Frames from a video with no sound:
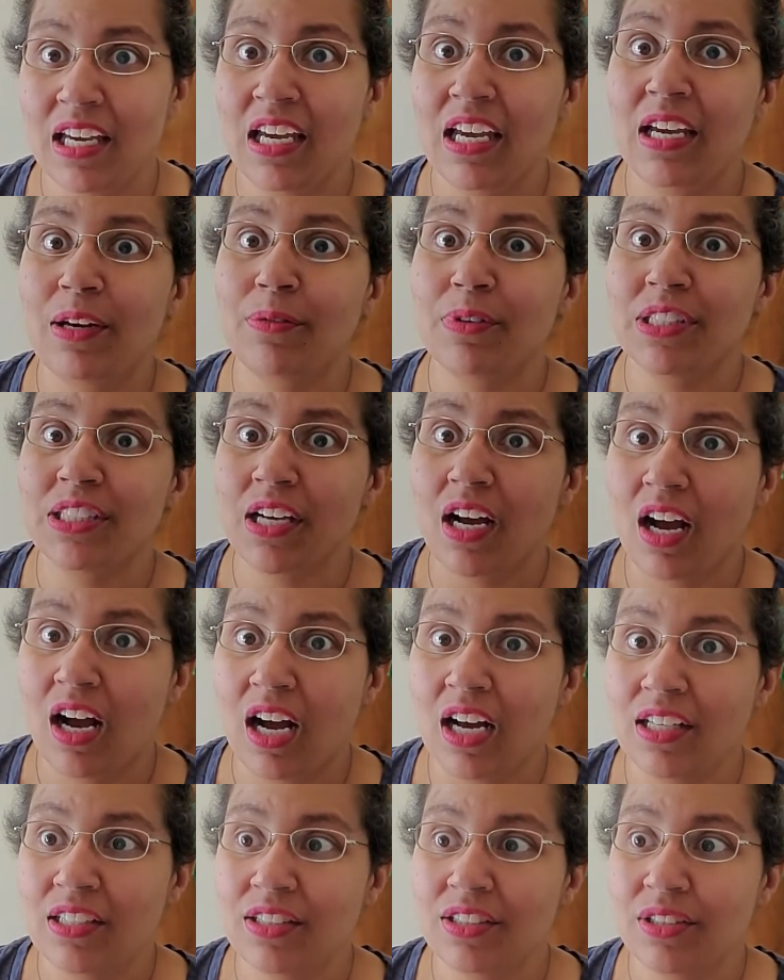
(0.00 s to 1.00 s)
it was
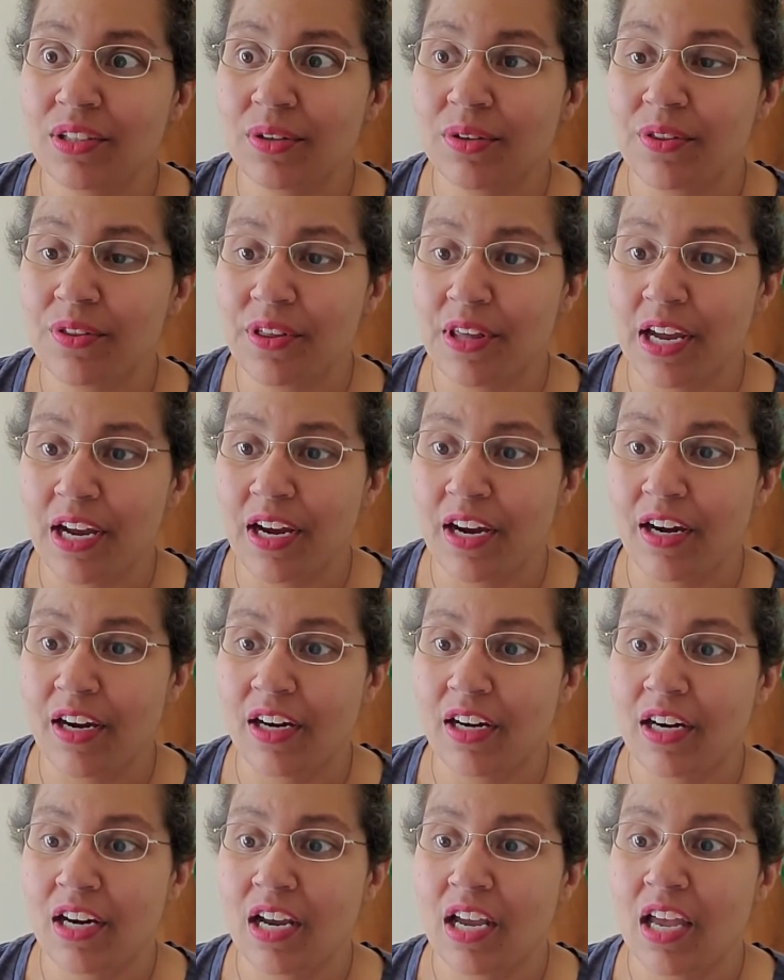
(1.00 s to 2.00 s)
also
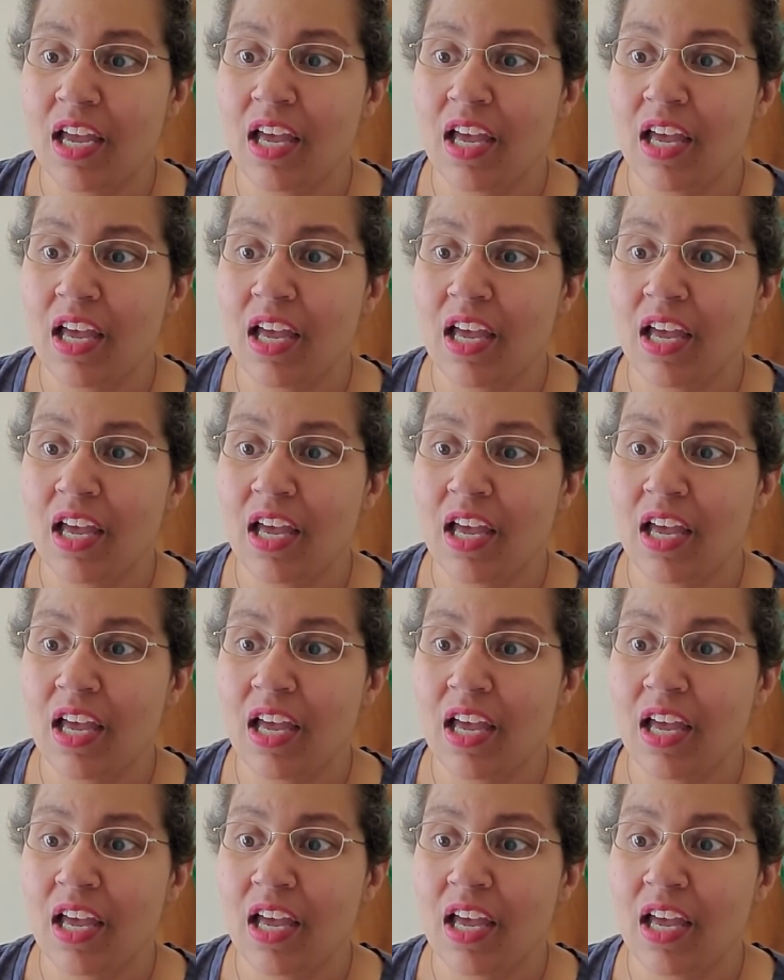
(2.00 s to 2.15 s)
their